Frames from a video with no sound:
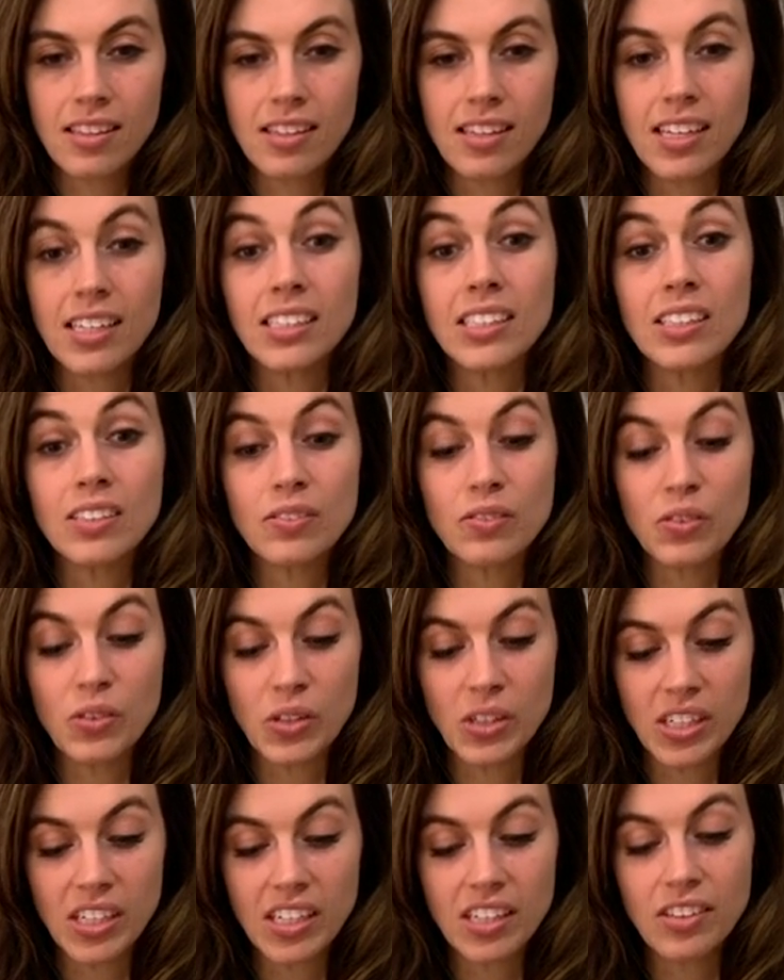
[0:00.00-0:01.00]
Yes,
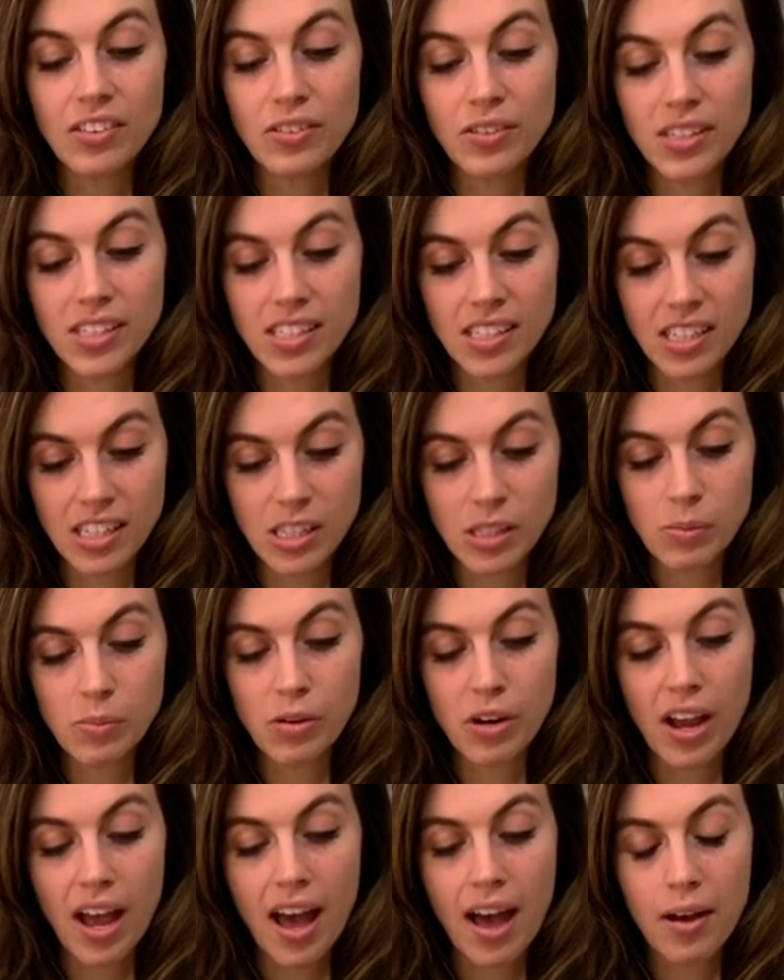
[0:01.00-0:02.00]
43 cents
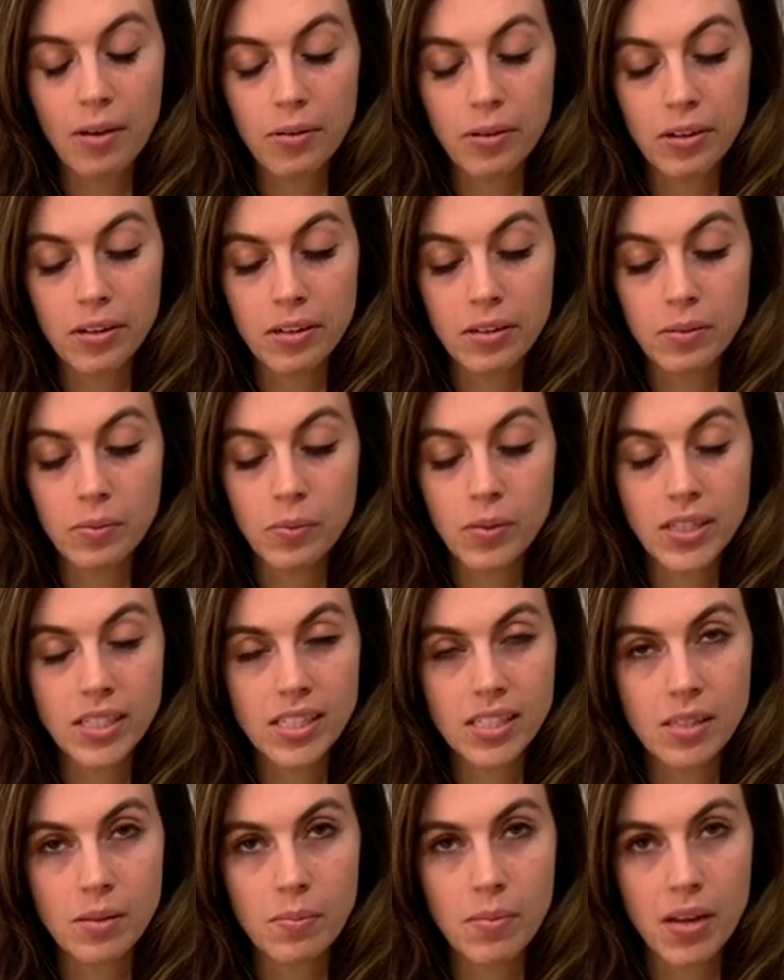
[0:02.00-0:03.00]
per hour
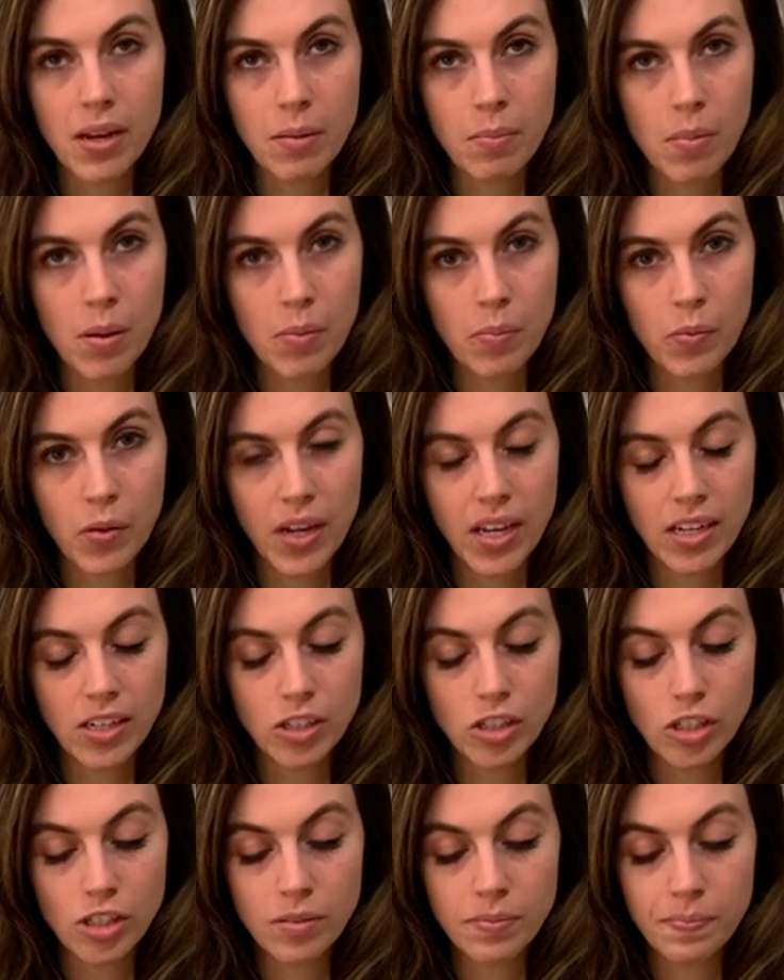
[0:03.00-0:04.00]
was the minimum
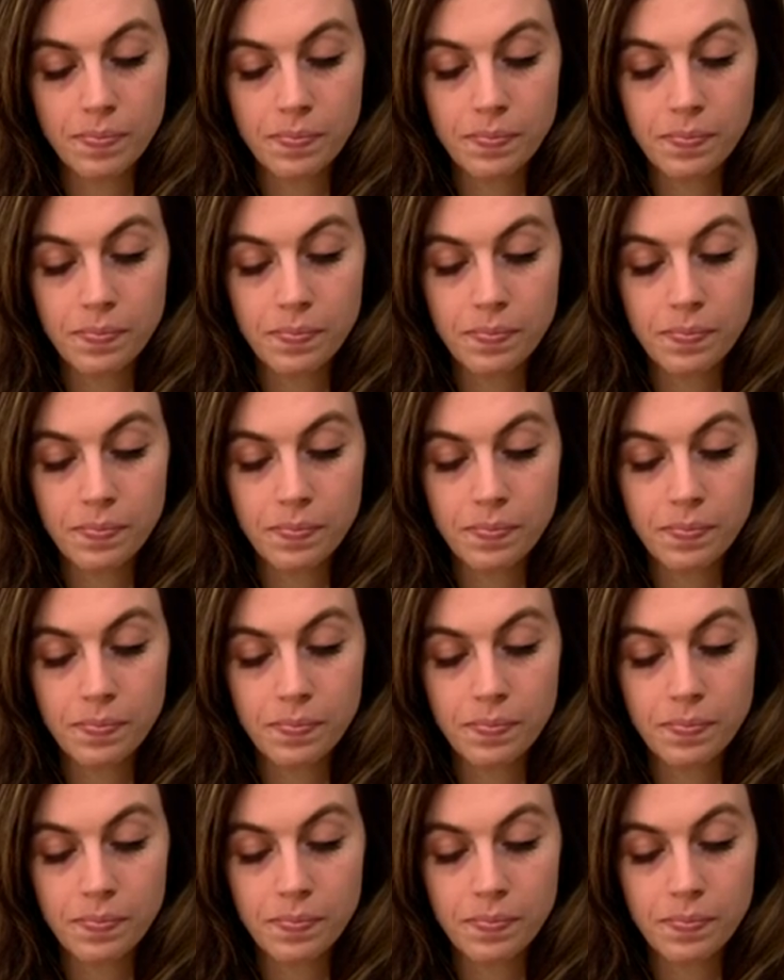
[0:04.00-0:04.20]
wage.